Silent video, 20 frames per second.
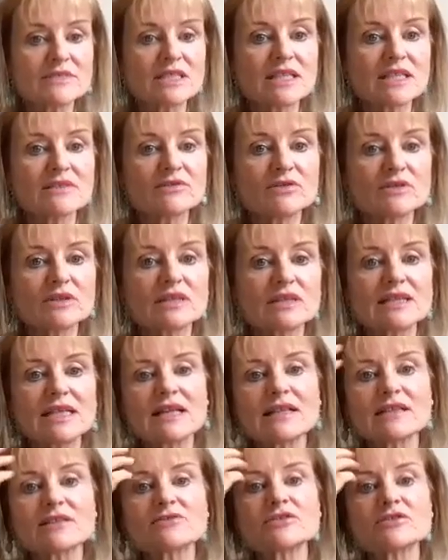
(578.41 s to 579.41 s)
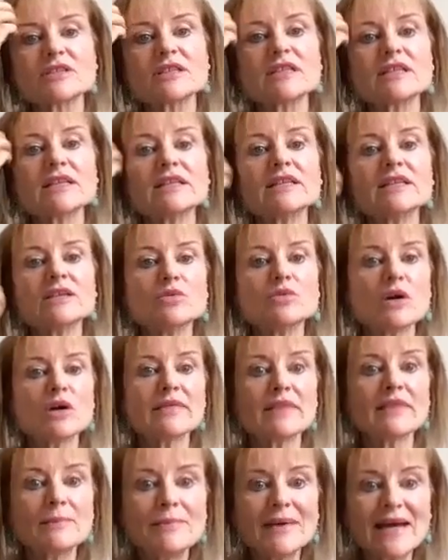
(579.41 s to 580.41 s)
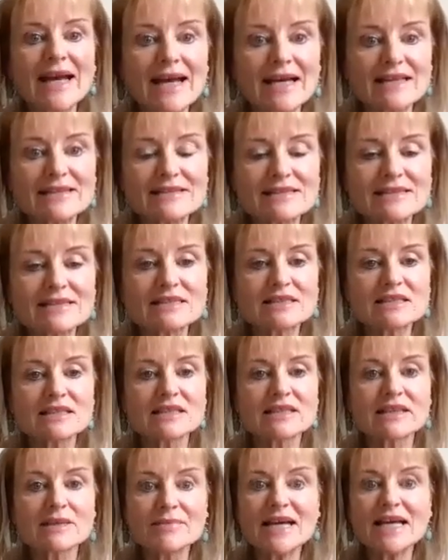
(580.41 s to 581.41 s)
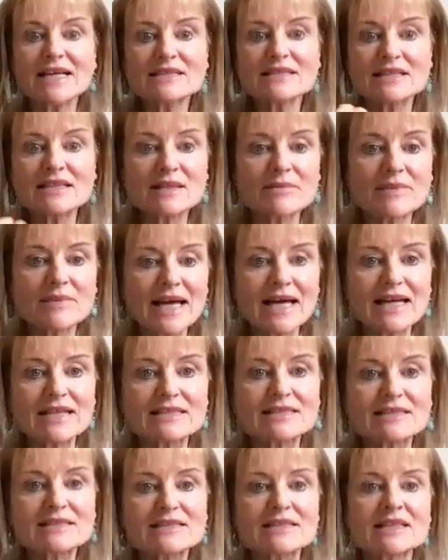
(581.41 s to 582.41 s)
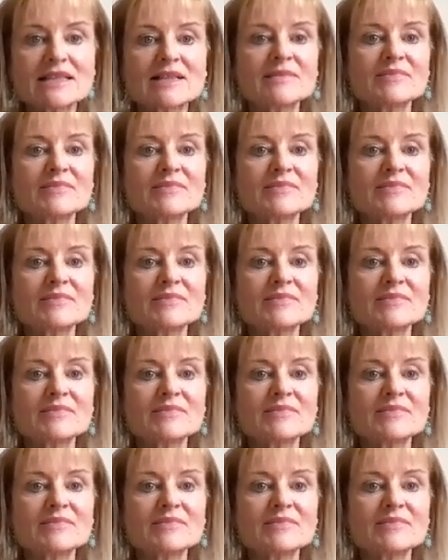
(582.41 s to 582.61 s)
To give you an analogy, you want the best of the best.